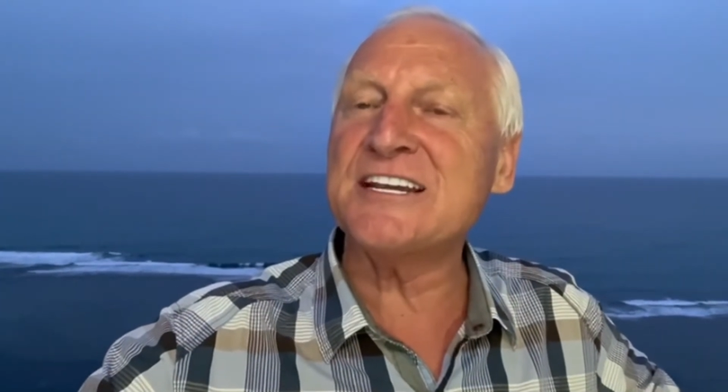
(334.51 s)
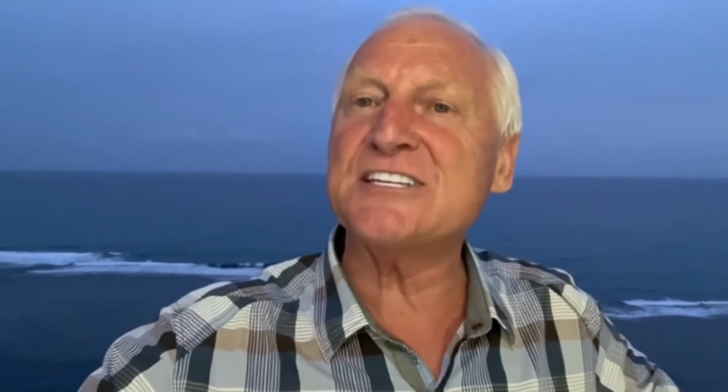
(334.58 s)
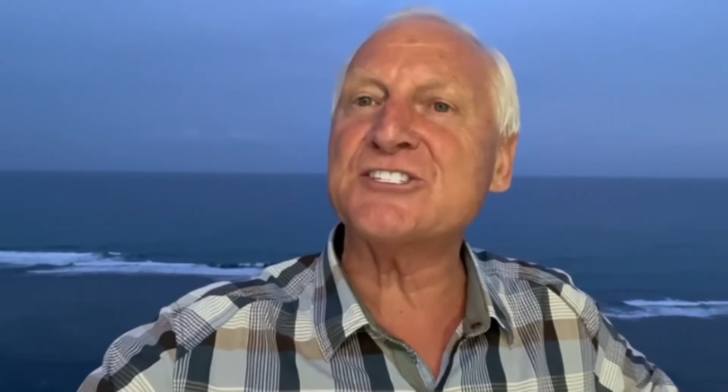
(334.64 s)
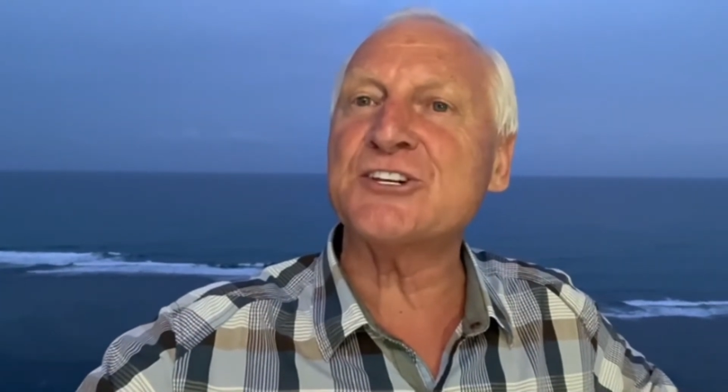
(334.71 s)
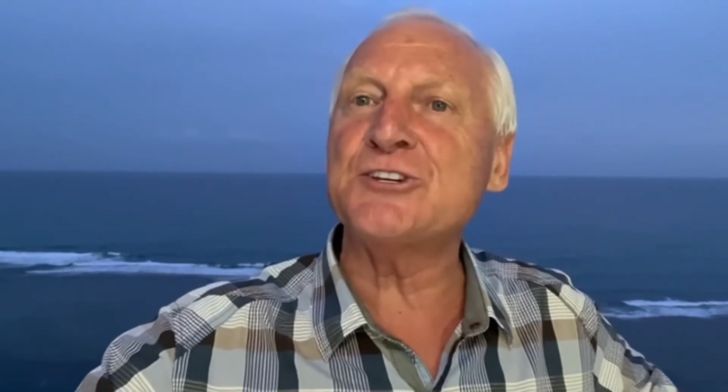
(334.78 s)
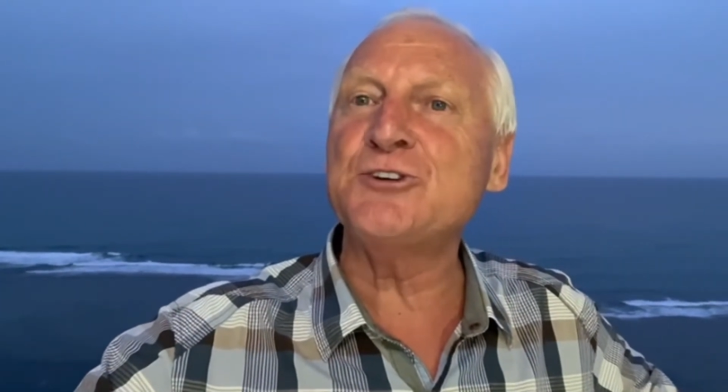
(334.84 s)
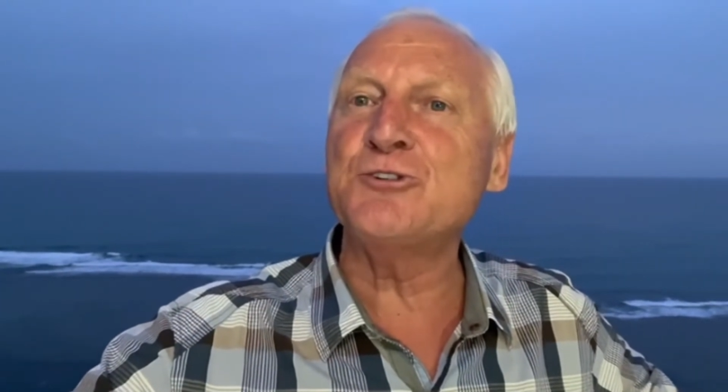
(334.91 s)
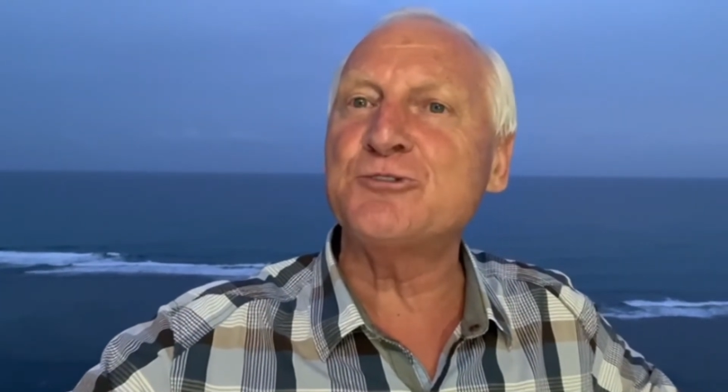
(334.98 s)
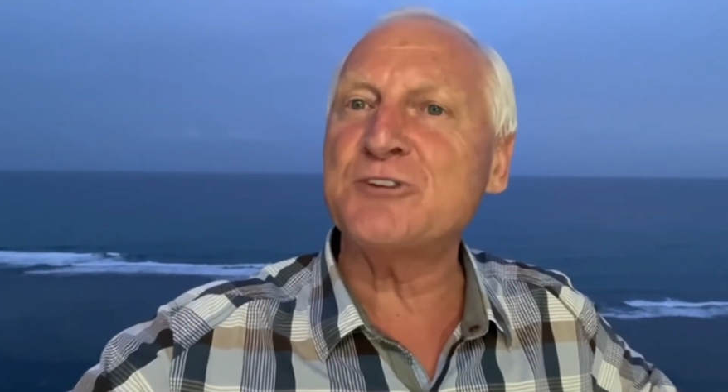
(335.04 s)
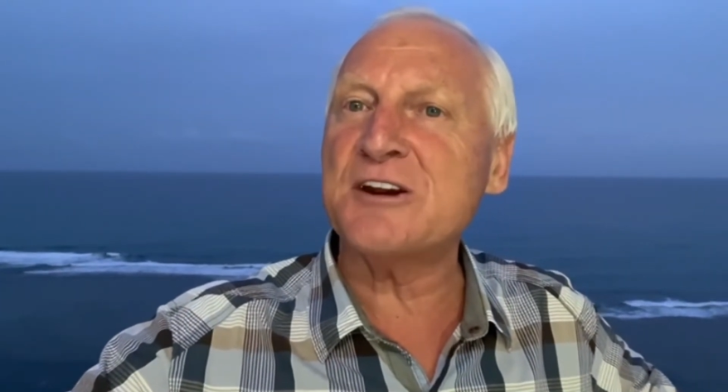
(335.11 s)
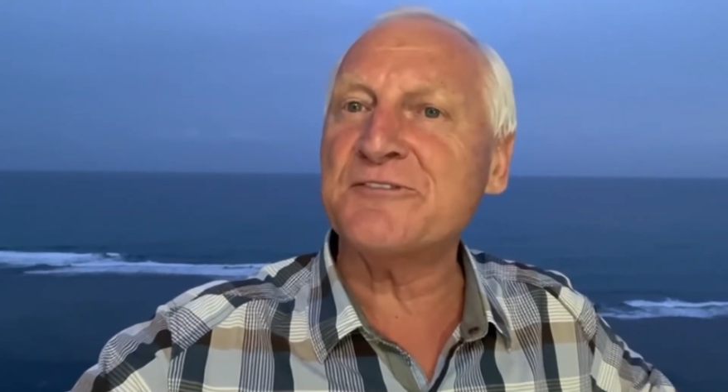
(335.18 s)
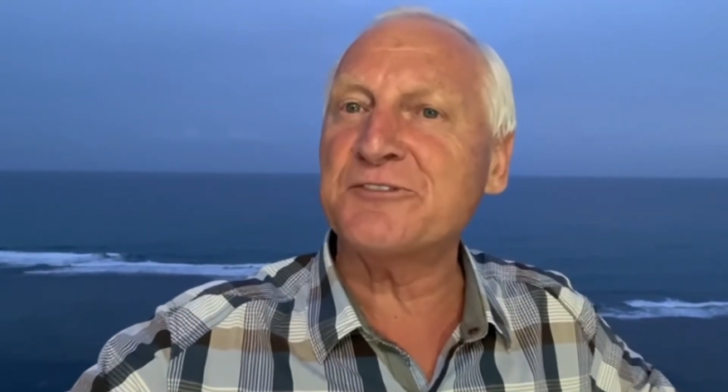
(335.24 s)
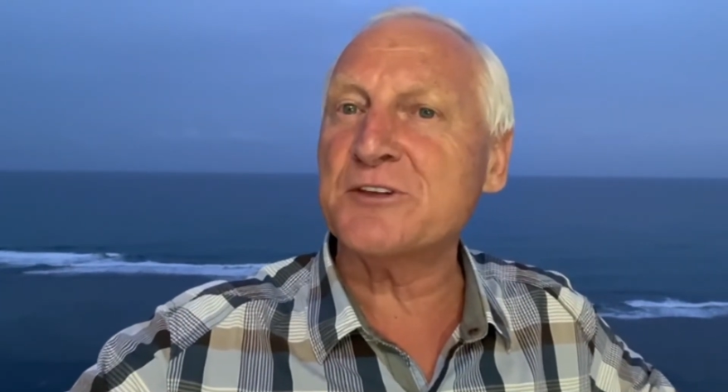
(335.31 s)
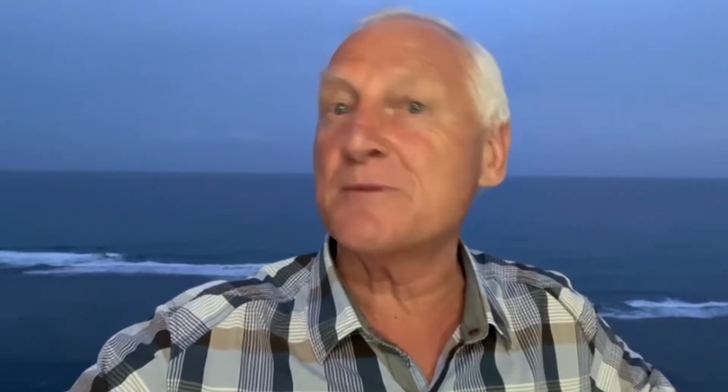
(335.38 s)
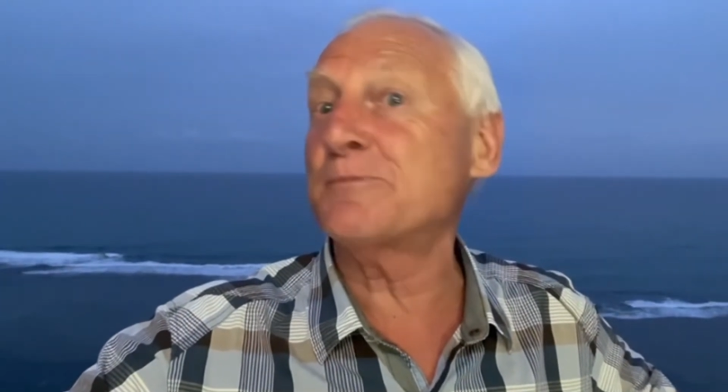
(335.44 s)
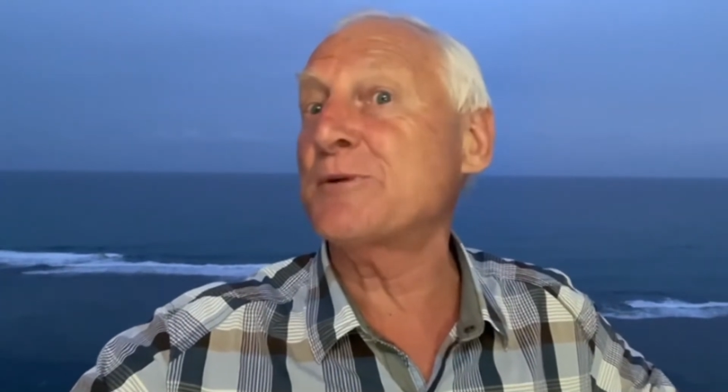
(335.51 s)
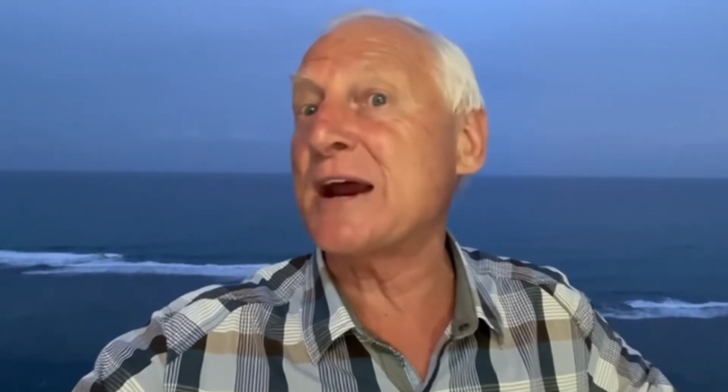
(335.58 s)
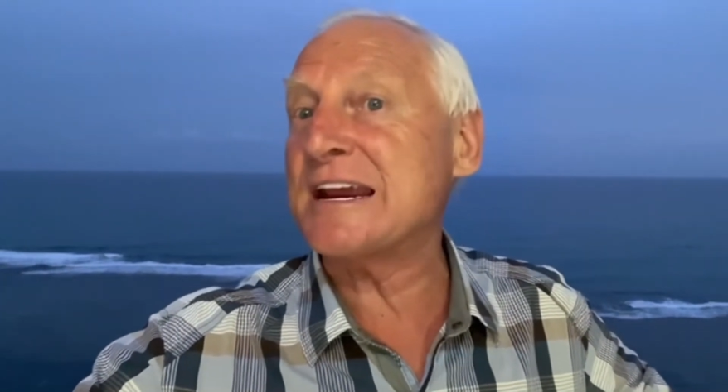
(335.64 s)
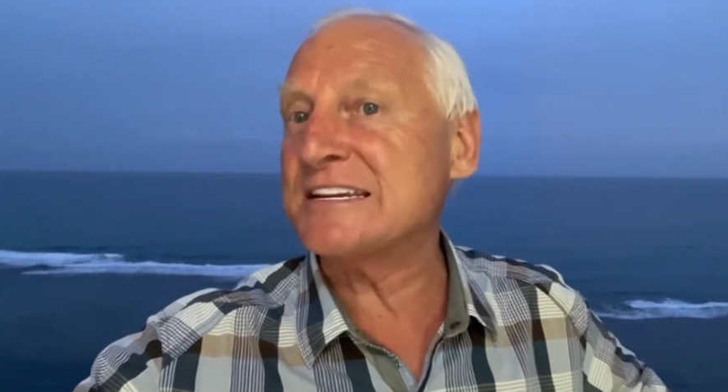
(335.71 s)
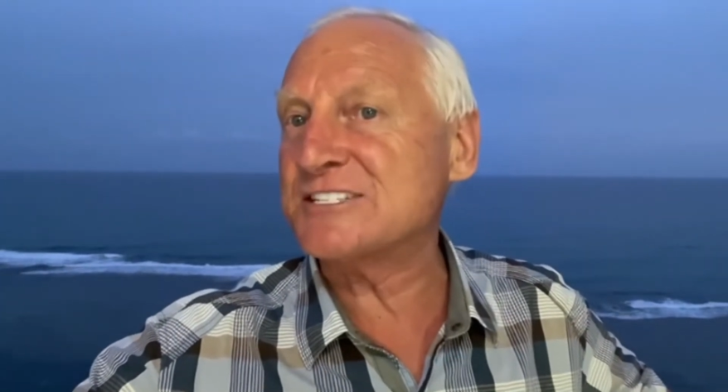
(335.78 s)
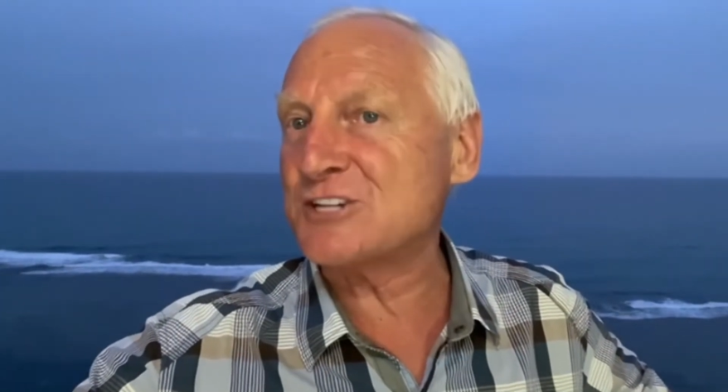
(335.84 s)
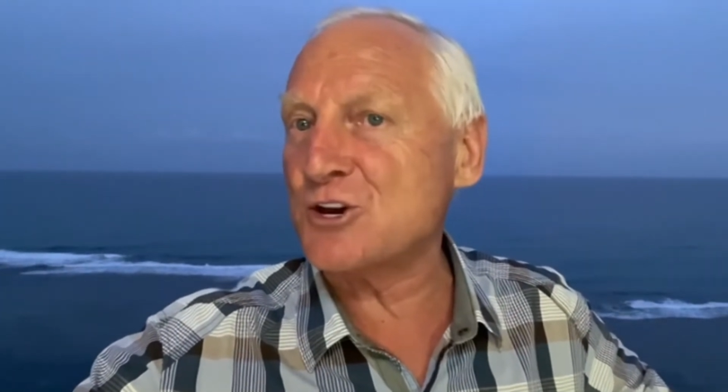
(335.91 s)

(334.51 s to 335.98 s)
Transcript: gets a nutrient for the brain,